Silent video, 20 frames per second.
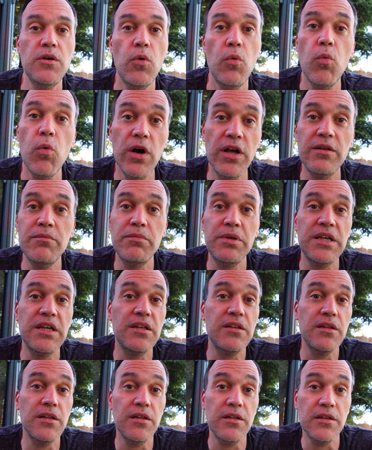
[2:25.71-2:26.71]
1
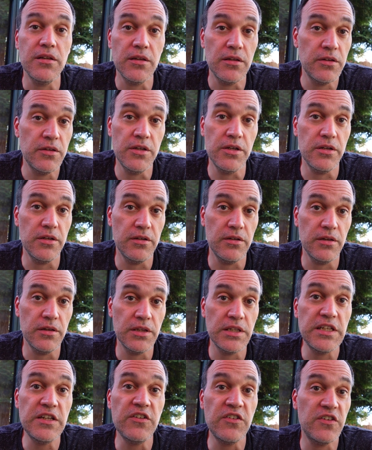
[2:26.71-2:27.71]
being the
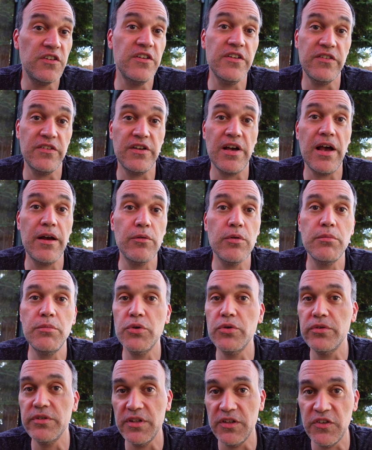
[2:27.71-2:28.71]
least
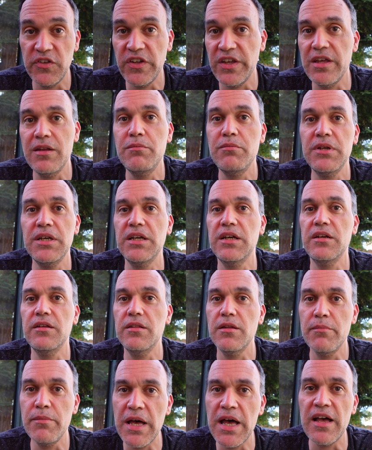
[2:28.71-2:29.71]
desirable and 10
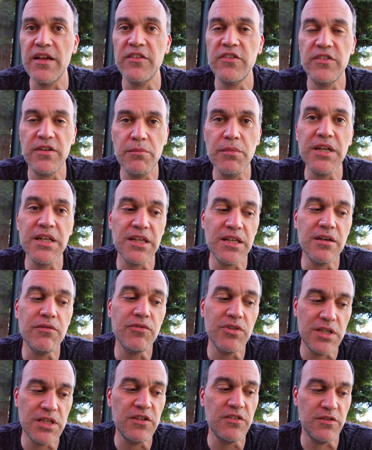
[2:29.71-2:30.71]
being the best, I'm going to
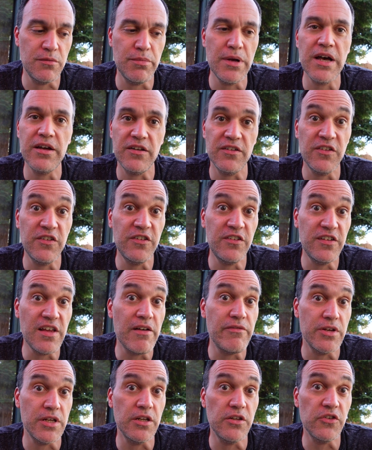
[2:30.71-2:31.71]
give these about a
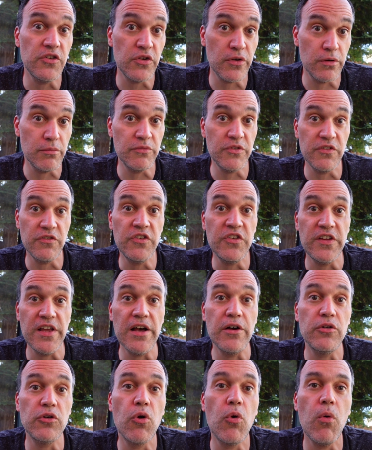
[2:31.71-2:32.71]
7 in terms of
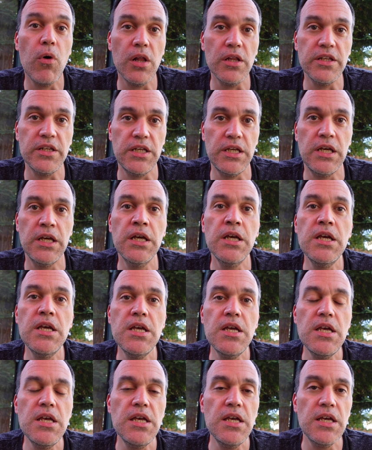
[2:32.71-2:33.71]
sound quality.
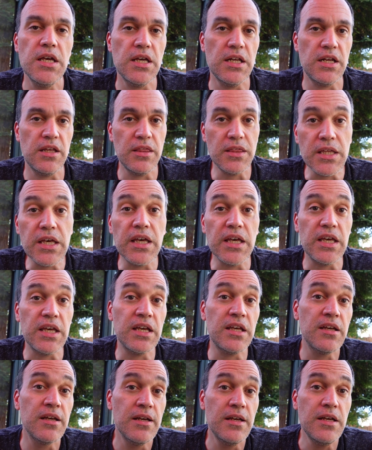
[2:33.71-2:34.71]
And I
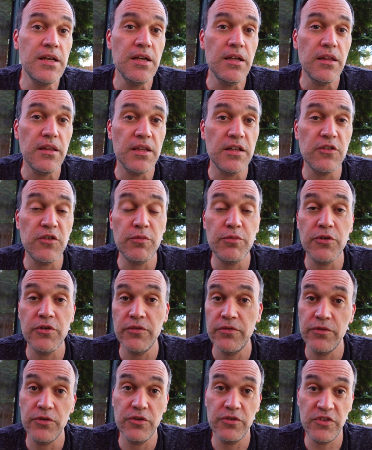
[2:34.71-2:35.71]
think that's
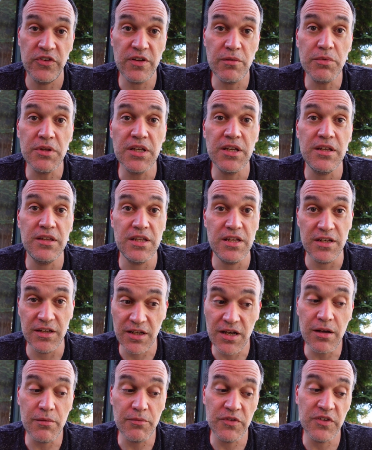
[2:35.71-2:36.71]
for something
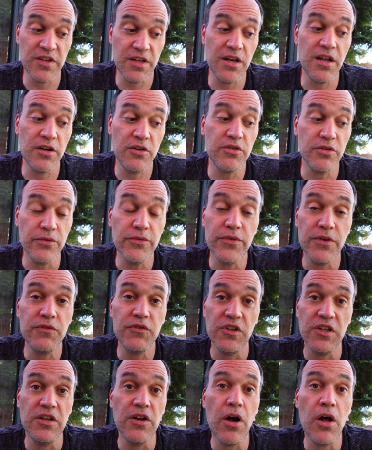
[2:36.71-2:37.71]
that comes in under
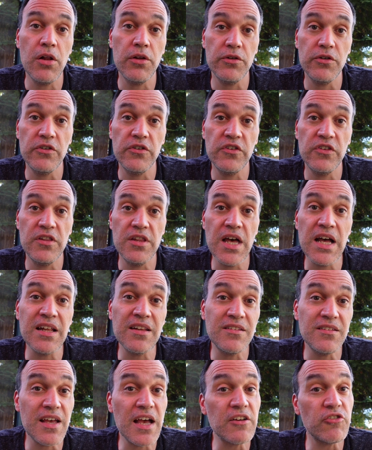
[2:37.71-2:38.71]
$50,
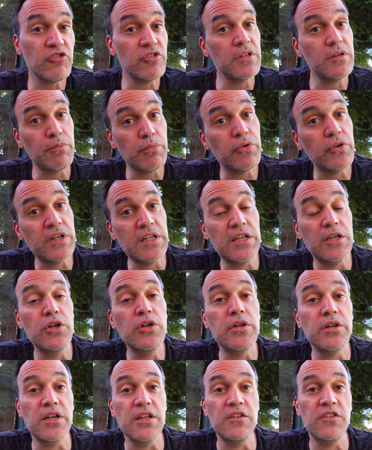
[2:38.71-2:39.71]
that's actually pretty
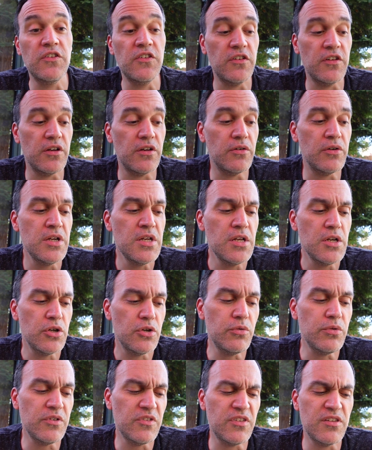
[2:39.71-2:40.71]
good. So
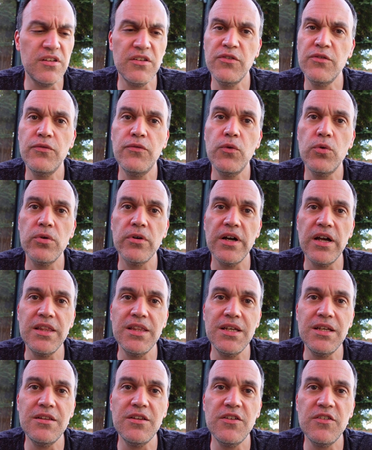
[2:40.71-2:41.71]
who is this for? I
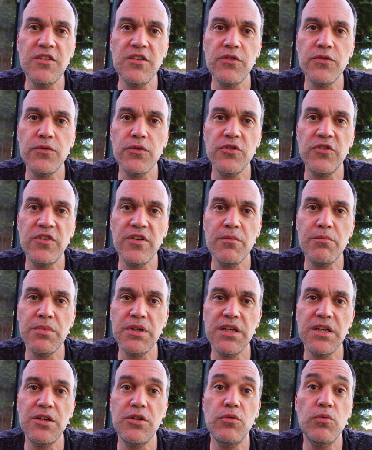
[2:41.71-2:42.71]
think this is for
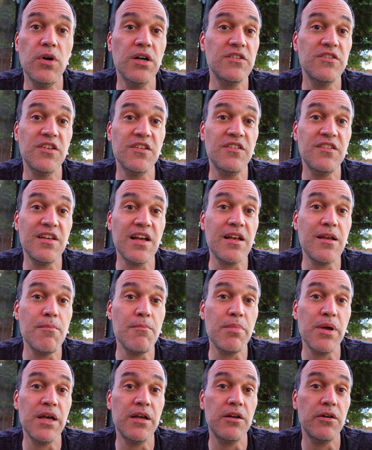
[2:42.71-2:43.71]
somebody who wants a
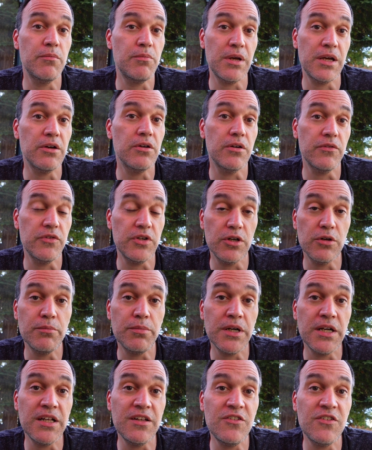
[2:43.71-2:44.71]
second pair of
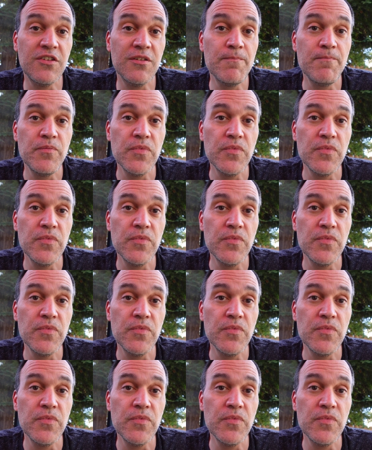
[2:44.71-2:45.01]
earbuds